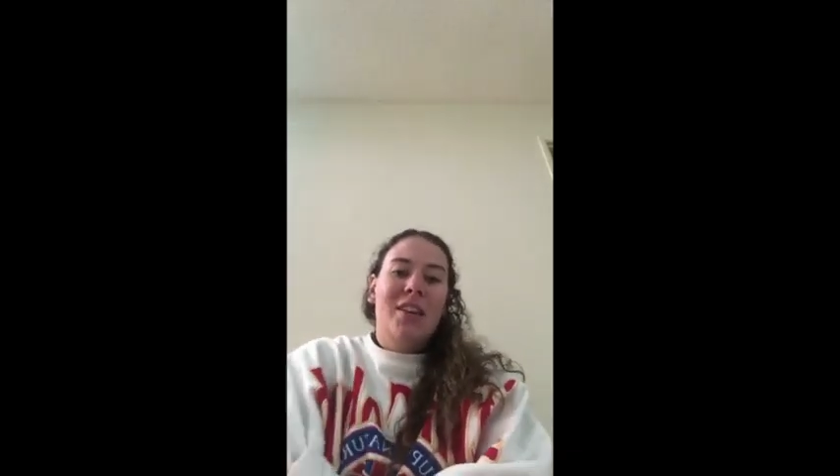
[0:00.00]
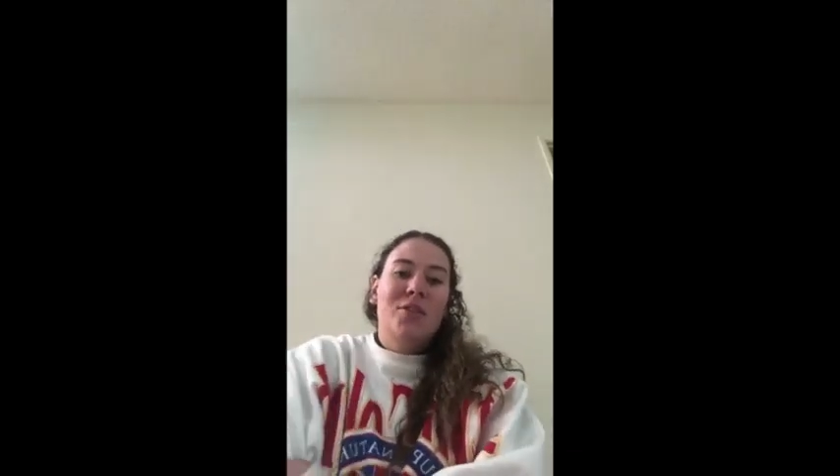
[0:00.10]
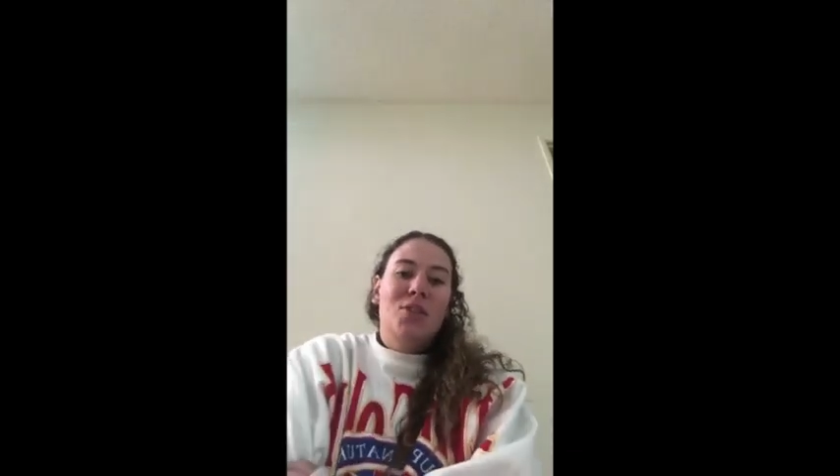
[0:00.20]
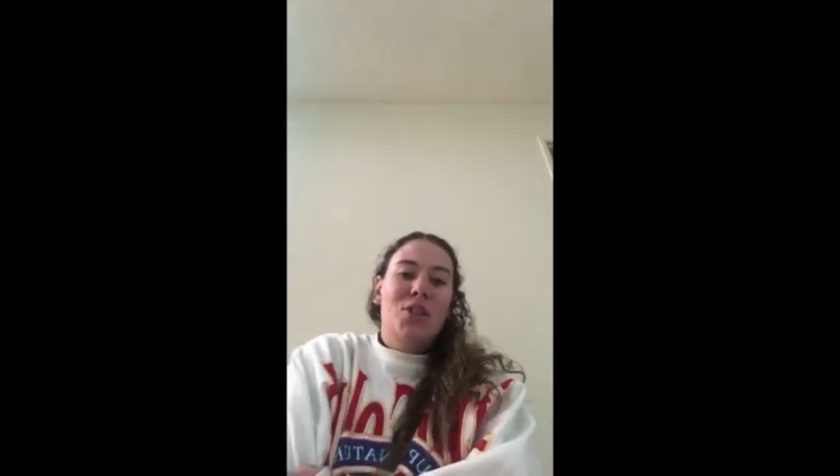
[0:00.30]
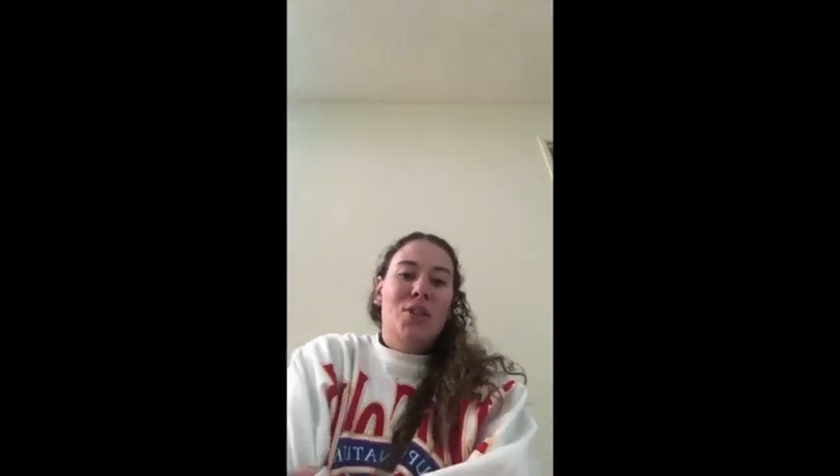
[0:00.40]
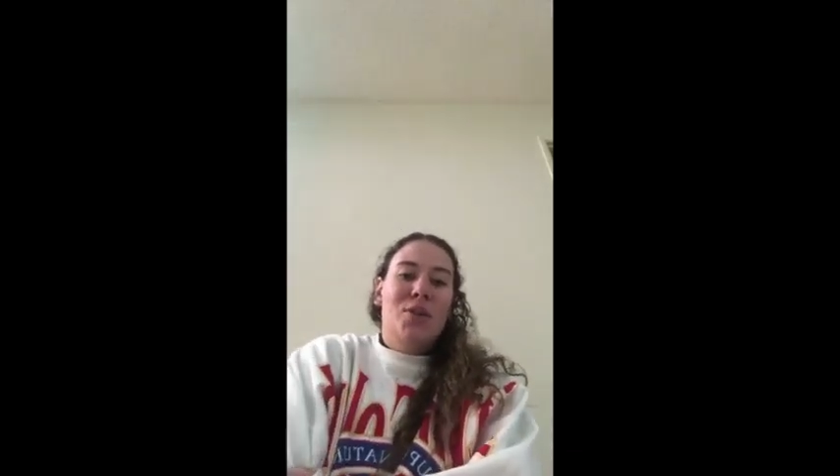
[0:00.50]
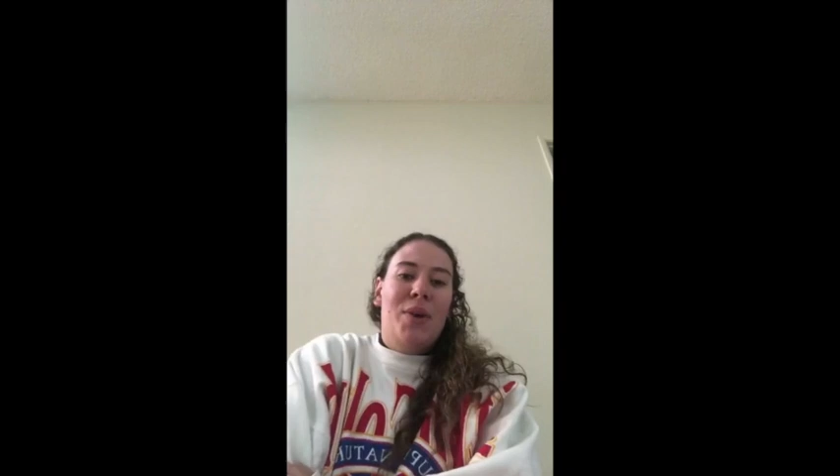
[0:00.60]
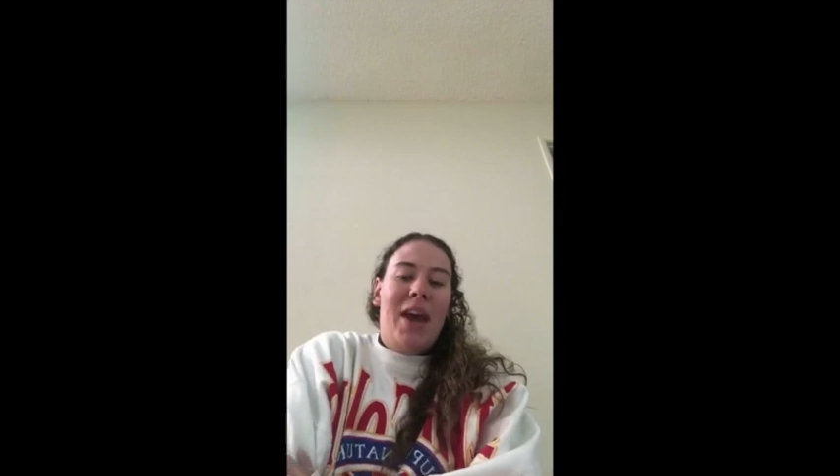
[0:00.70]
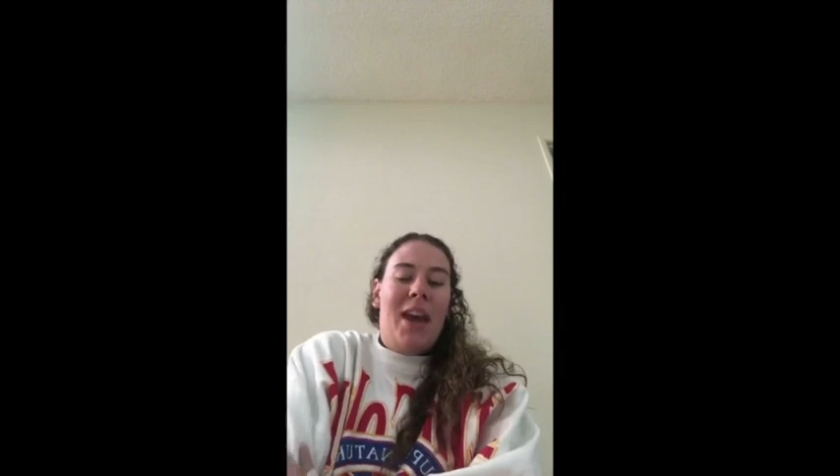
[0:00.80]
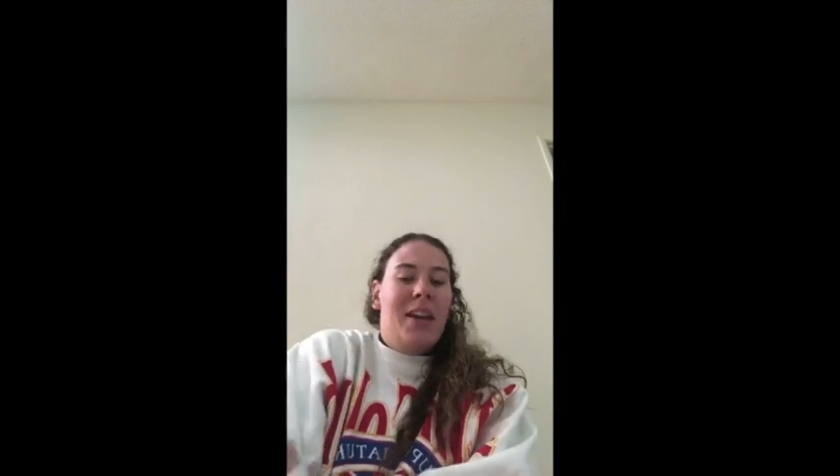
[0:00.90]
you to
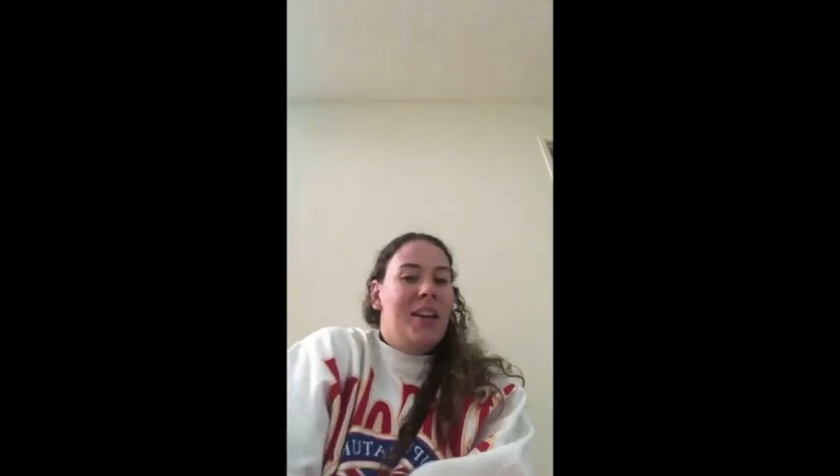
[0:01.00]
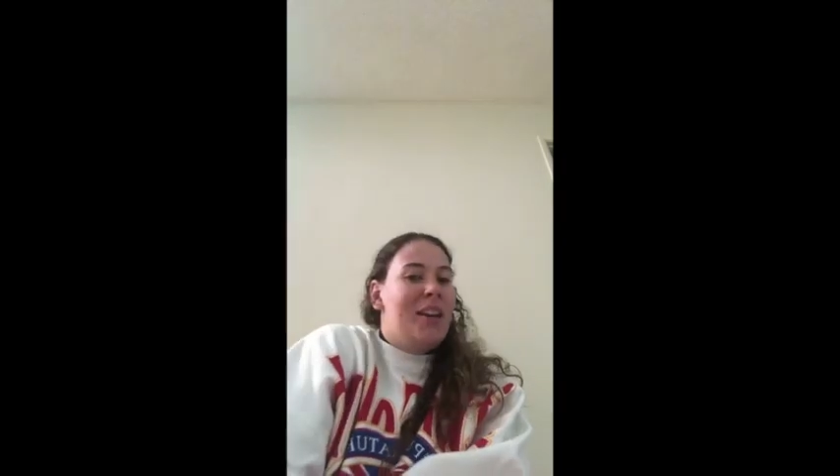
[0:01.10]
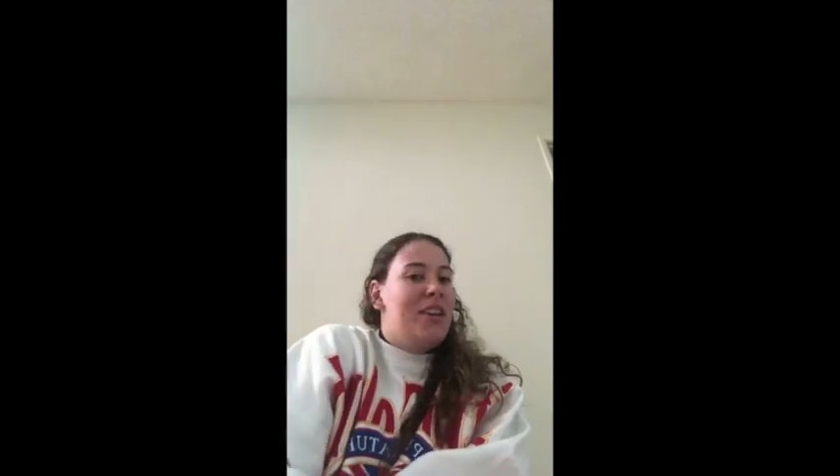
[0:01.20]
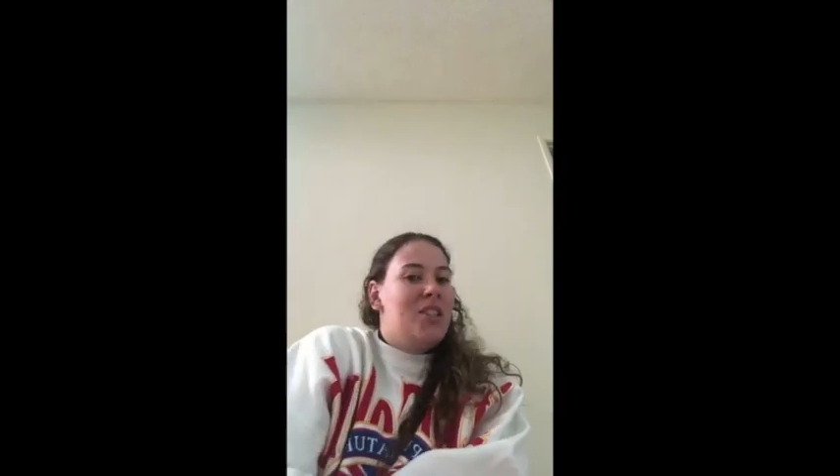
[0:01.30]
Anna,